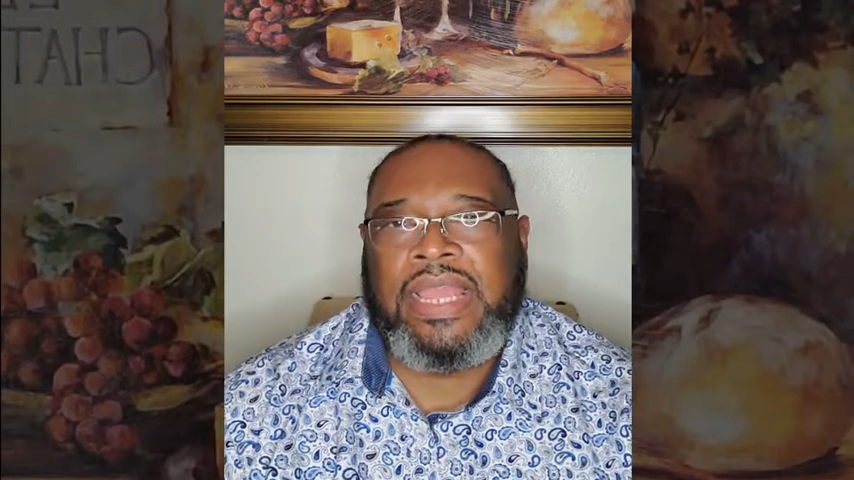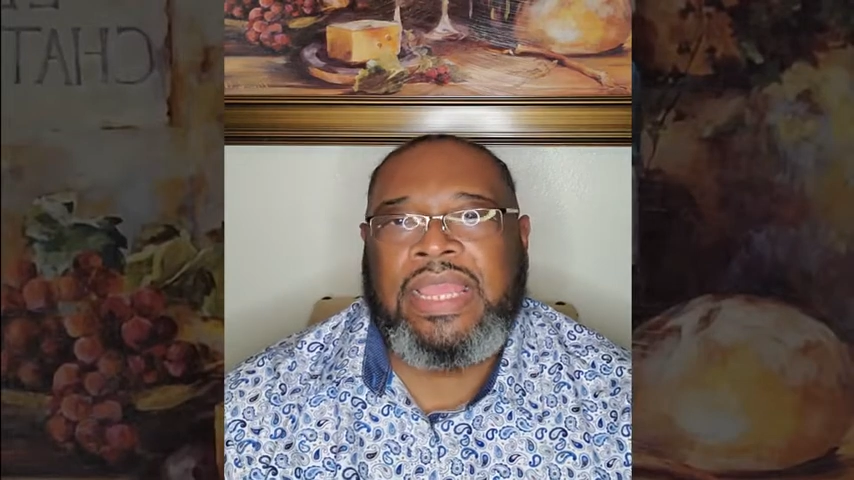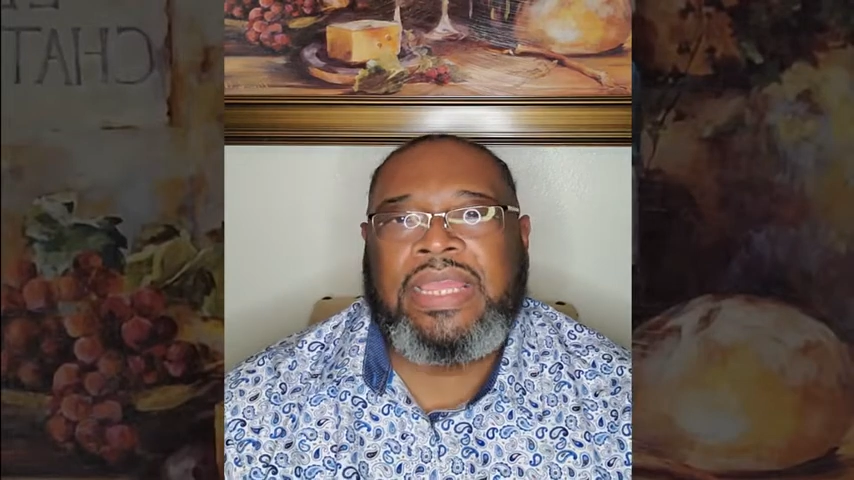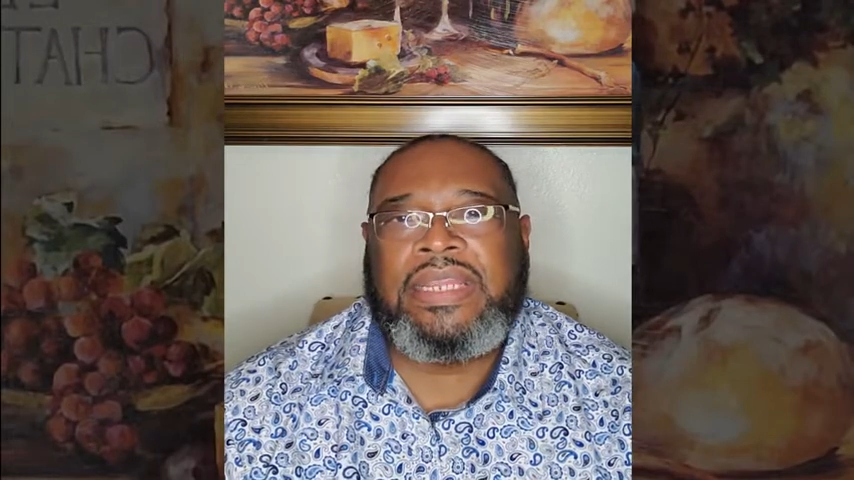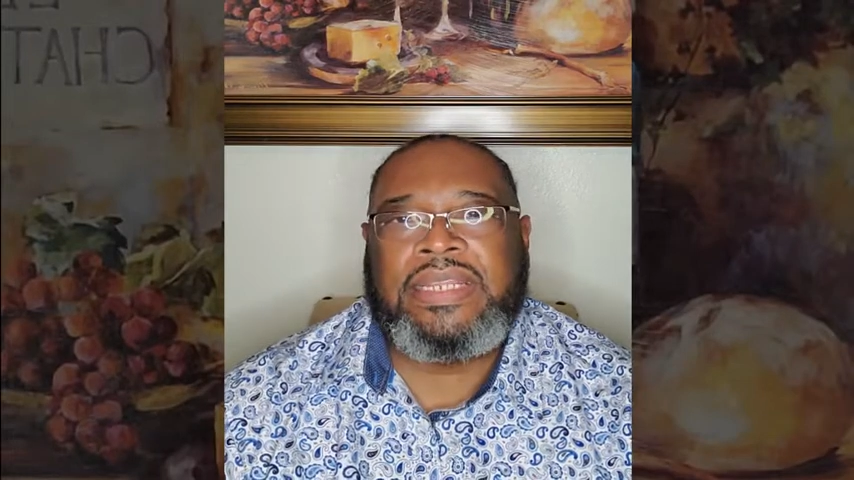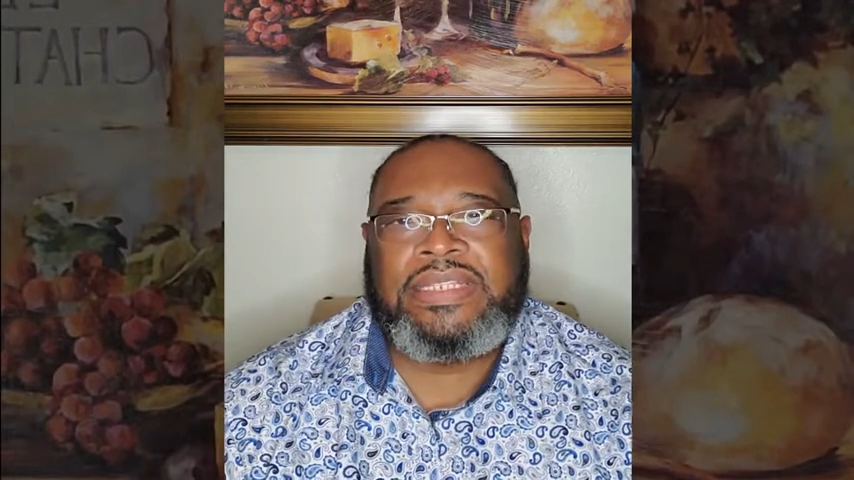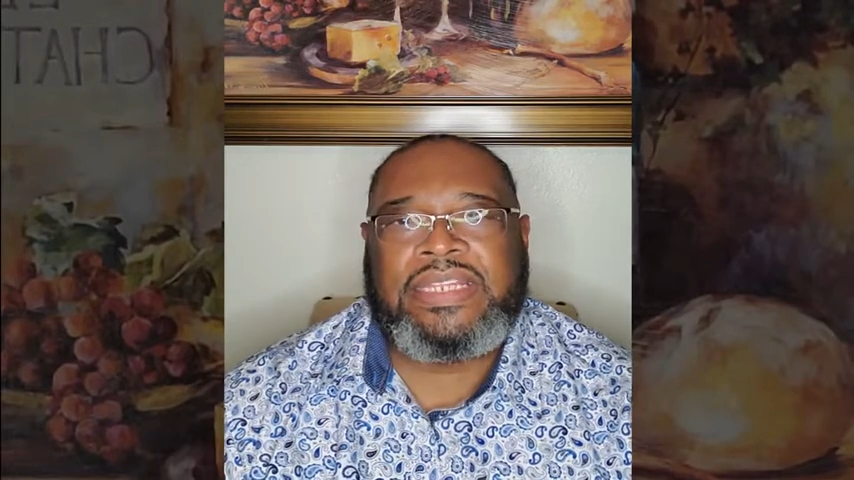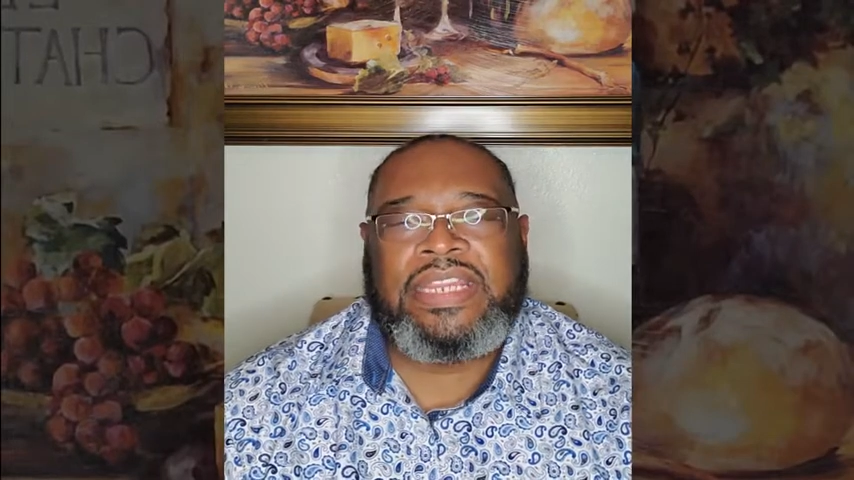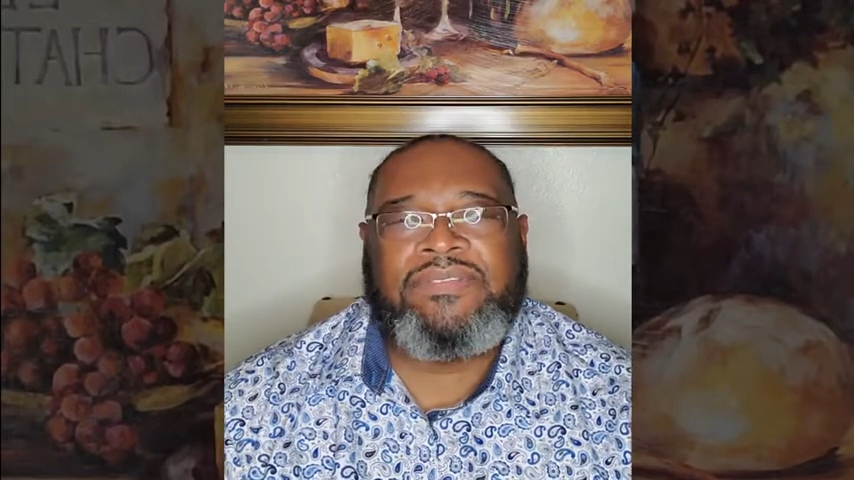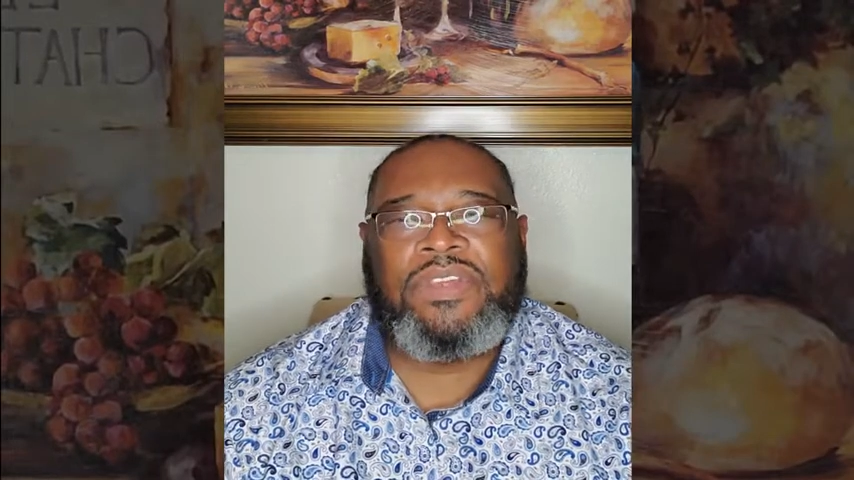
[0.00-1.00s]

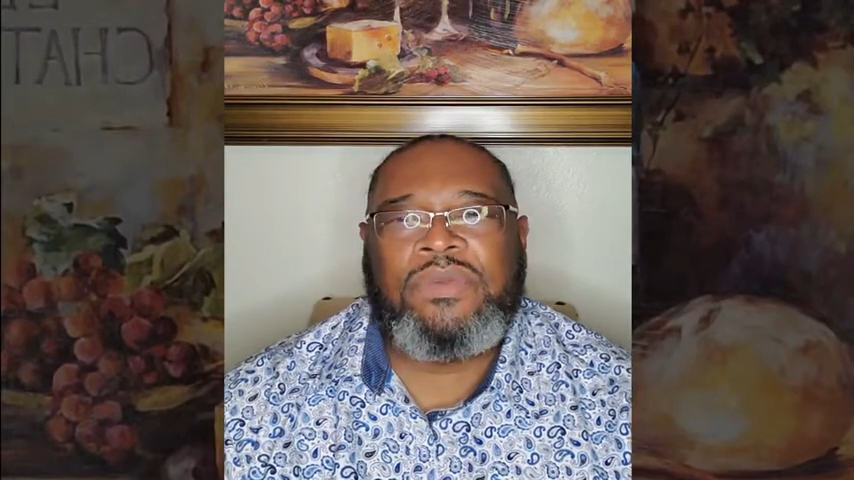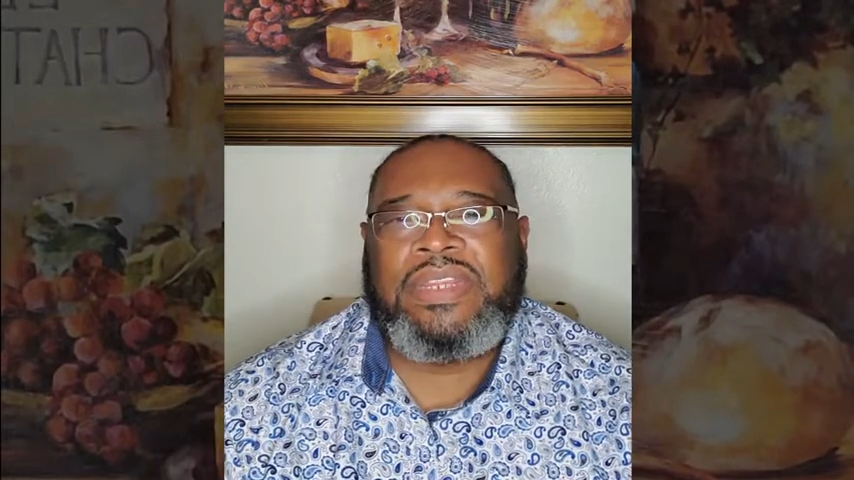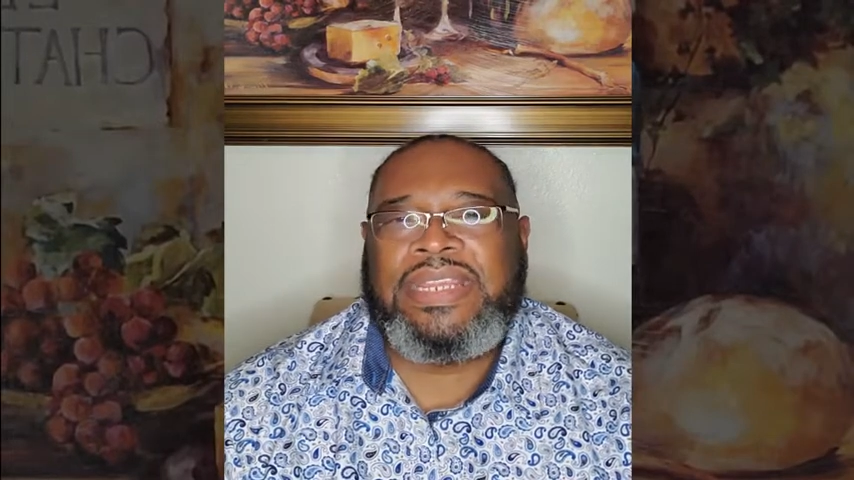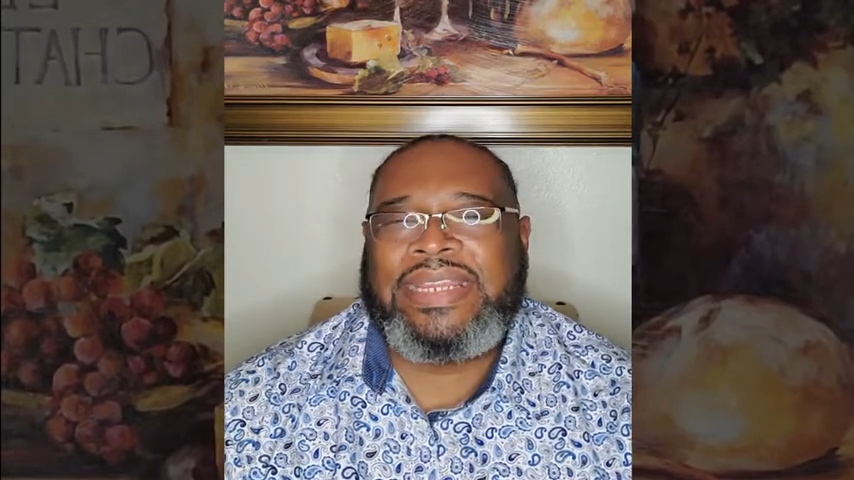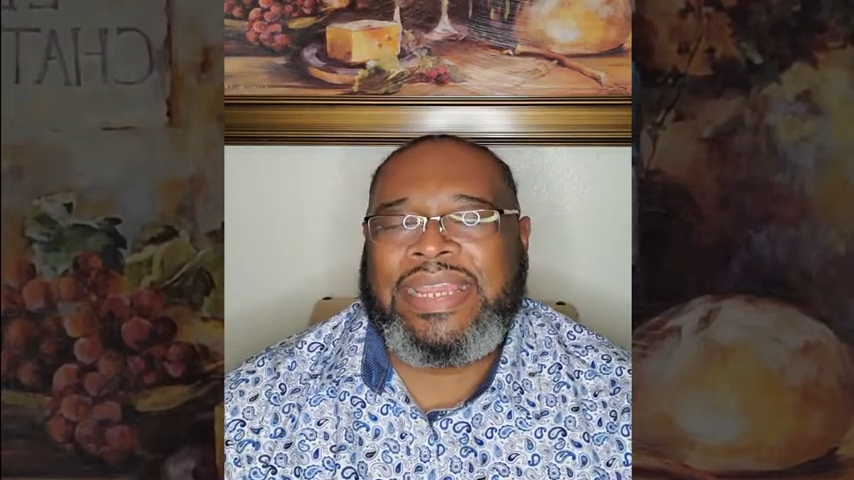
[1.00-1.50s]
Listen, if you need